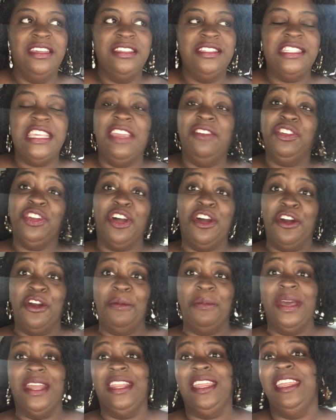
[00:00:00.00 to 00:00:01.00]
saving all
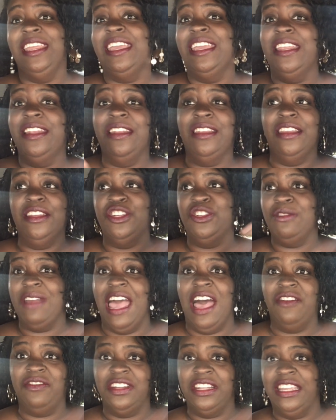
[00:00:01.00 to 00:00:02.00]
her money, and then
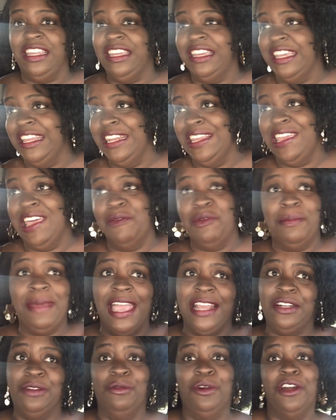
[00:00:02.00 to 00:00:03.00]
traveling, and then coming
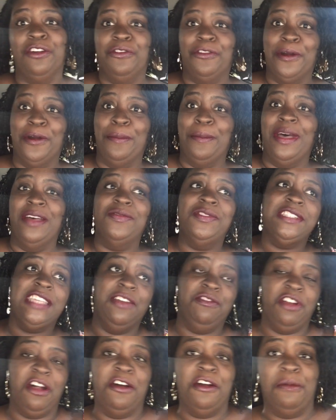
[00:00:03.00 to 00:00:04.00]
back to work for a month,
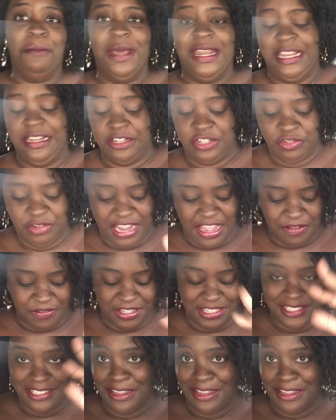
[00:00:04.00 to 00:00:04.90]
saving all her money, and then traveling.